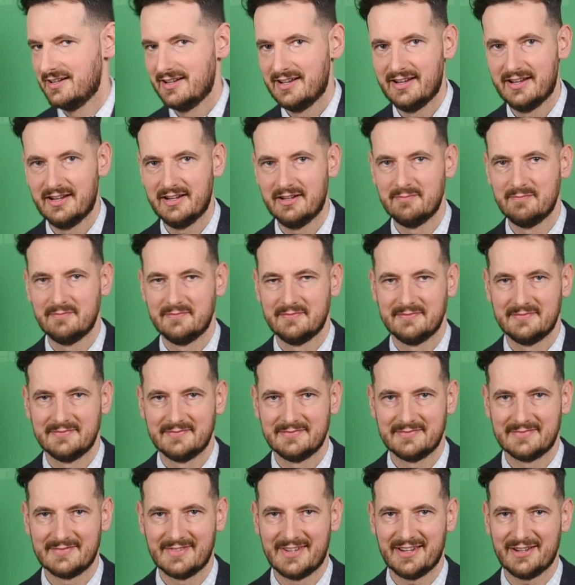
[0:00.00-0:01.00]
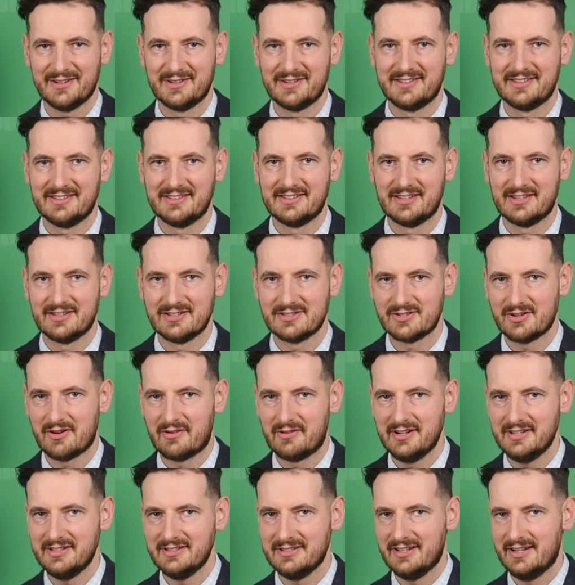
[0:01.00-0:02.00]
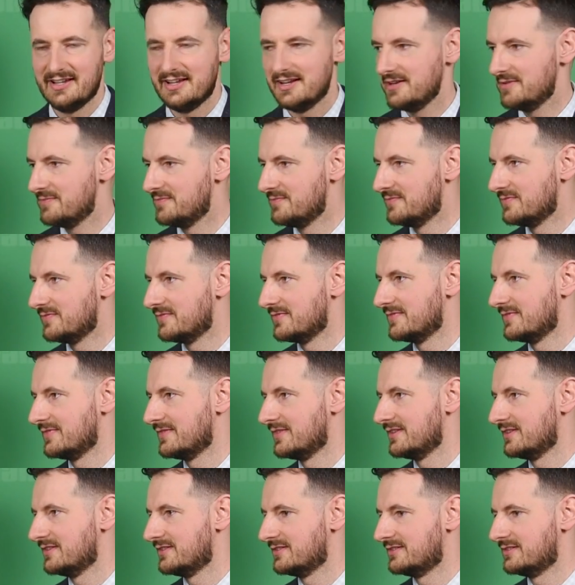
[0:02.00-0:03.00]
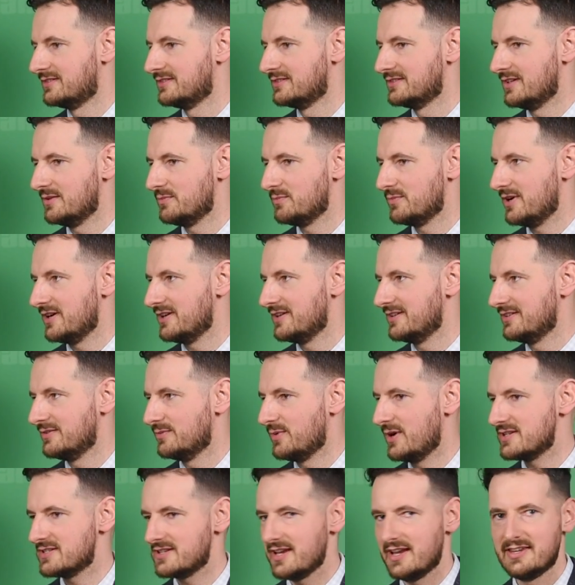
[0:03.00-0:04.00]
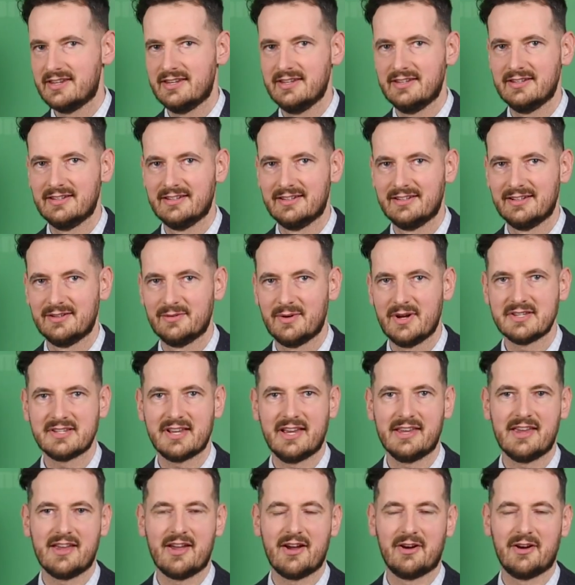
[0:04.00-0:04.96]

Um, sorry, um, where's Heikki? Where's Heikki